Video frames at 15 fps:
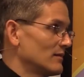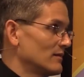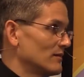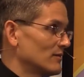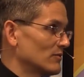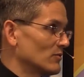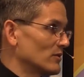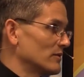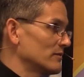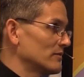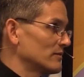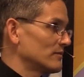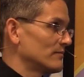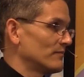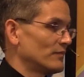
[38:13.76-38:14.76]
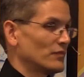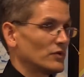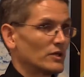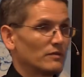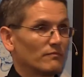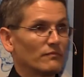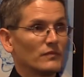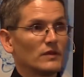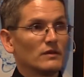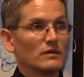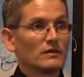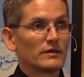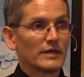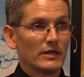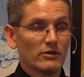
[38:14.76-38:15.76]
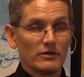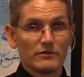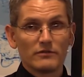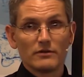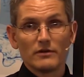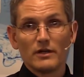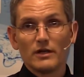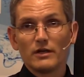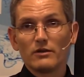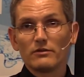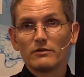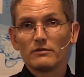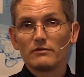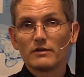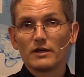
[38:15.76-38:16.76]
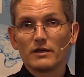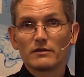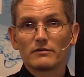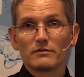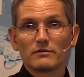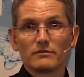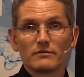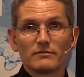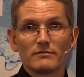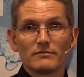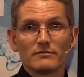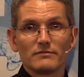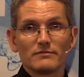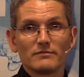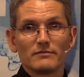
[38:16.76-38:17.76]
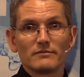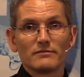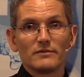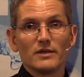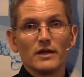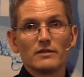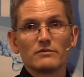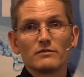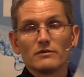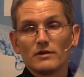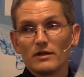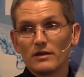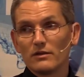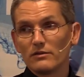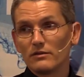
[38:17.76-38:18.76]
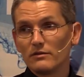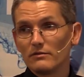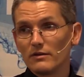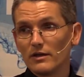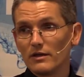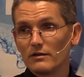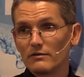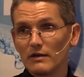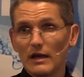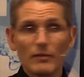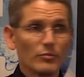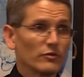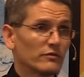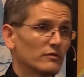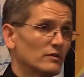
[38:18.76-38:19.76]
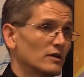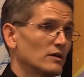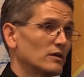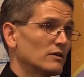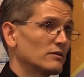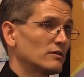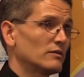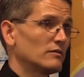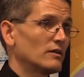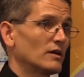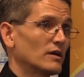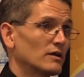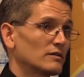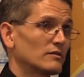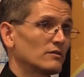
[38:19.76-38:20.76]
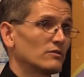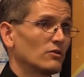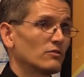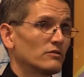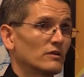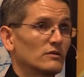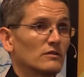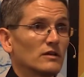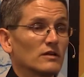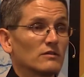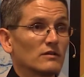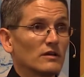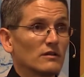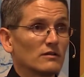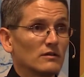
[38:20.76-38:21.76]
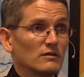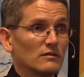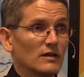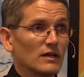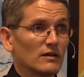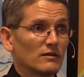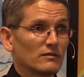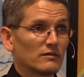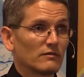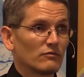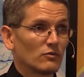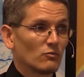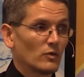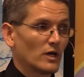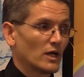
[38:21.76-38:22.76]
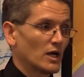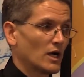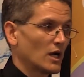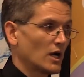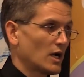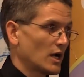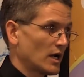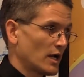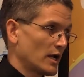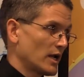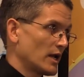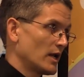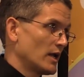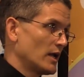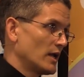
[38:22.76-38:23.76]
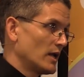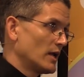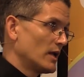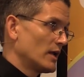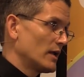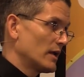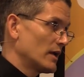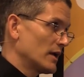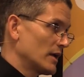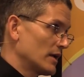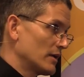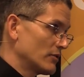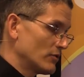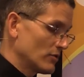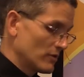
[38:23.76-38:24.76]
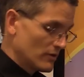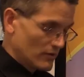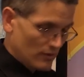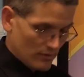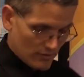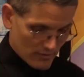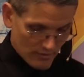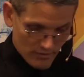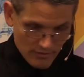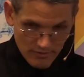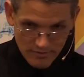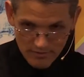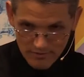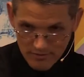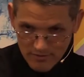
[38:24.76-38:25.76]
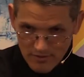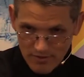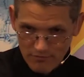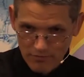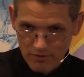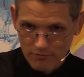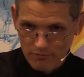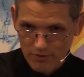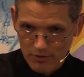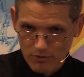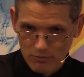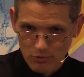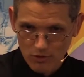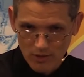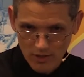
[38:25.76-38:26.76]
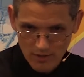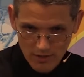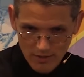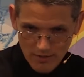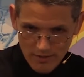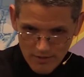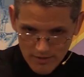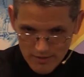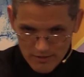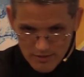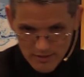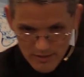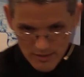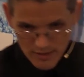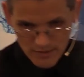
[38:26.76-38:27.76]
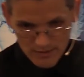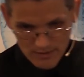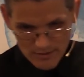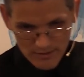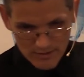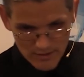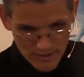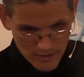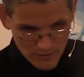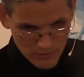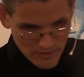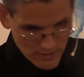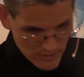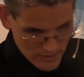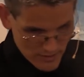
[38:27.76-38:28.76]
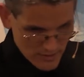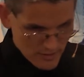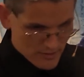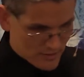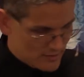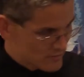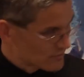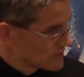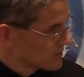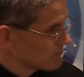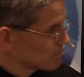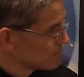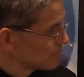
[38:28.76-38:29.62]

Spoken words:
source. Right? Carrots are not healthy snacks. Nuts are not healthy snacks. Apples are not healthy snacks. There's no such thing as a healthy snack except for water and your caffeine-free herbal teas, unsweetened, right?